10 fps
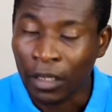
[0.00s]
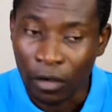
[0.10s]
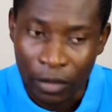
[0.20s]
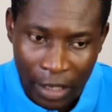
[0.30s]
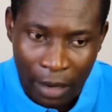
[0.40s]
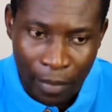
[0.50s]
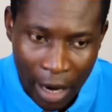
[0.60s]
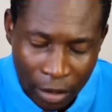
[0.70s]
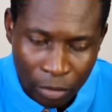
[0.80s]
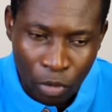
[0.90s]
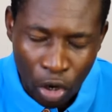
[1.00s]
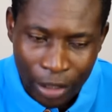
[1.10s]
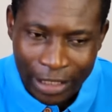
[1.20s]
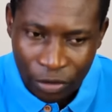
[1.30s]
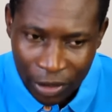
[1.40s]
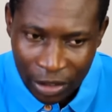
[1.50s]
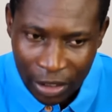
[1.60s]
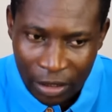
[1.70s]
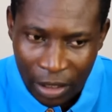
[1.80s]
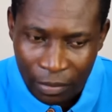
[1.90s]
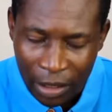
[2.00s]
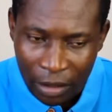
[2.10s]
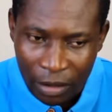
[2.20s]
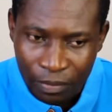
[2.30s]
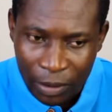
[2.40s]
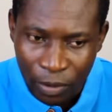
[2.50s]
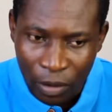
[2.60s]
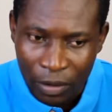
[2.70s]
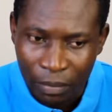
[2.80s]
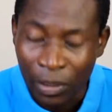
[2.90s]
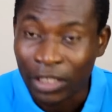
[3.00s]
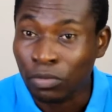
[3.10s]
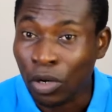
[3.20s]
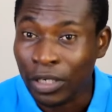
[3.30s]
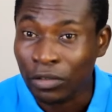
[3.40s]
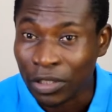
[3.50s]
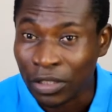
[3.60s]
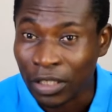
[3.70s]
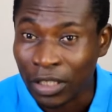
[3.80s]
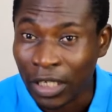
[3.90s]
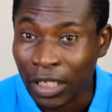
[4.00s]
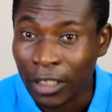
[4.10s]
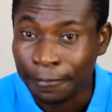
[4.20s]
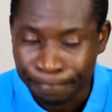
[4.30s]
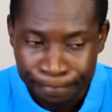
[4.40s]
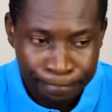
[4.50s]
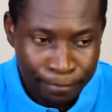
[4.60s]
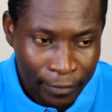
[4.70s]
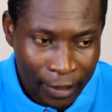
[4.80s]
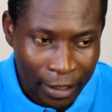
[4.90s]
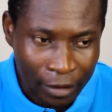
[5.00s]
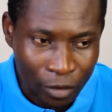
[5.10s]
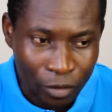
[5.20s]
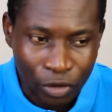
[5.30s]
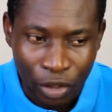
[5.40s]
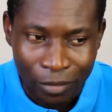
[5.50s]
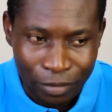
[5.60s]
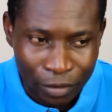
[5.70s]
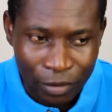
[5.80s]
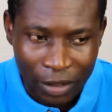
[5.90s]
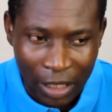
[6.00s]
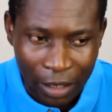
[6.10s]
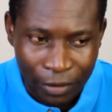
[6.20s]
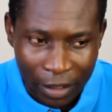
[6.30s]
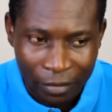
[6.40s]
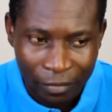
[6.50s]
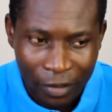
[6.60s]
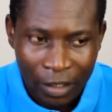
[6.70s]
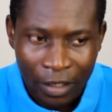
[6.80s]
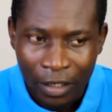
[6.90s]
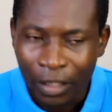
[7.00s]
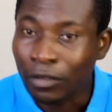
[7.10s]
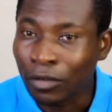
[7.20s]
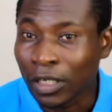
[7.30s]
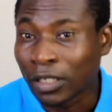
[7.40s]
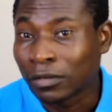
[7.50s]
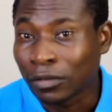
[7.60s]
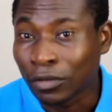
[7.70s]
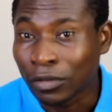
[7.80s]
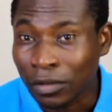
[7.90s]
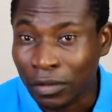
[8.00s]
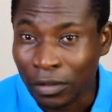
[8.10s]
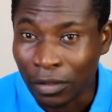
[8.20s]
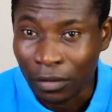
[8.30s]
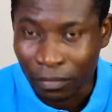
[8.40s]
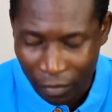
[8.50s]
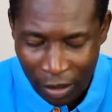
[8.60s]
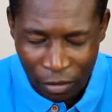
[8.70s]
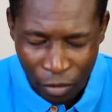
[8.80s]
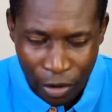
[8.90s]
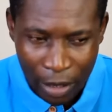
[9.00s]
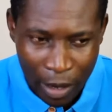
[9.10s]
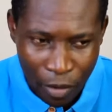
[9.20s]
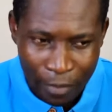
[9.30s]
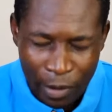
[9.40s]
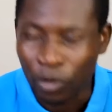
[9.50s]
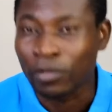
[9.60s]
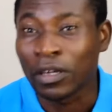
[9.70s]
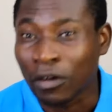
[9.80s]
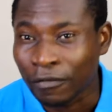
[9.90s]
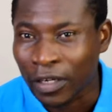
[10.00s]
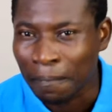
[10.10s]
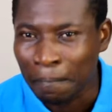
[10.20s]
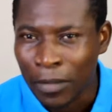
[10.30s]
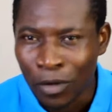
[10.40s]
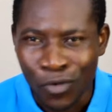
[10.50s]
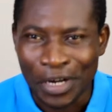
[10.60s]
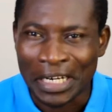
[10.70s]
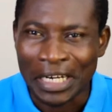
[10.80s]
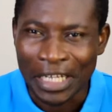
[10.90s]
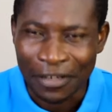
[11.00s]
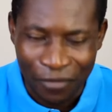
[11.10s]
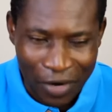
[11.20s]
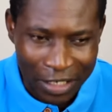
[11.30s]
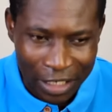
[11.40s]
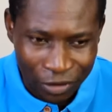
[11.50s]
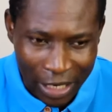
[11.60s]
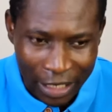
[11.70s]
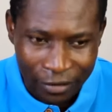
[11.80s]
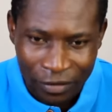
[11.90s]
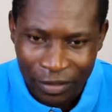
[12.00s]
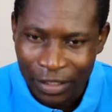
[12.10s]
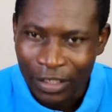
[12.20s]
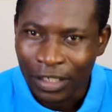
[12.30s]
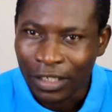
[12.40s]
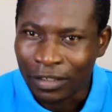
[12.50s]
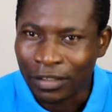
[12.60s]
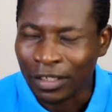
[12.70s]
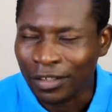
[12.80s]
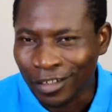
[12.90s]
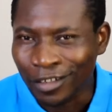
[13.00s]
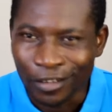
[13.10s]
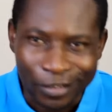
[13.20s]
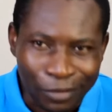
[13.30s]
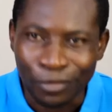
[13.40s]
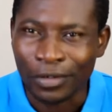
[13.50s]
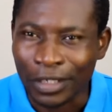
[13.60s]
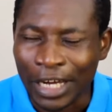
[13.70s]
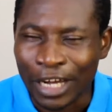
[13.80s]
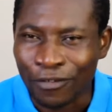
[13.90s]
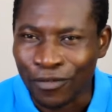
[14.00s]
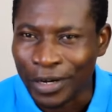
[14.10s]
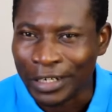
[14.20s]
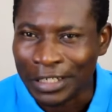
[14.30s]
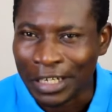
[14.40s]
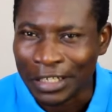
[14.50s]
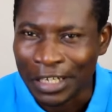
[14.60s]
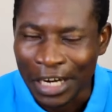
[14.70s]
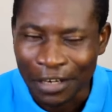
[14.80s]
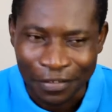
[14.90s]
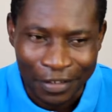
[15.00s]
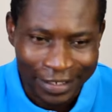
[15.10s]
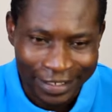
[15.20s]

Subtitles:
You know, they are more interested, the middle people, much more interested in good job, good salary, looking good. You know, they worry about what people think of them, where they live, what they drive, the kind of wedding that they have,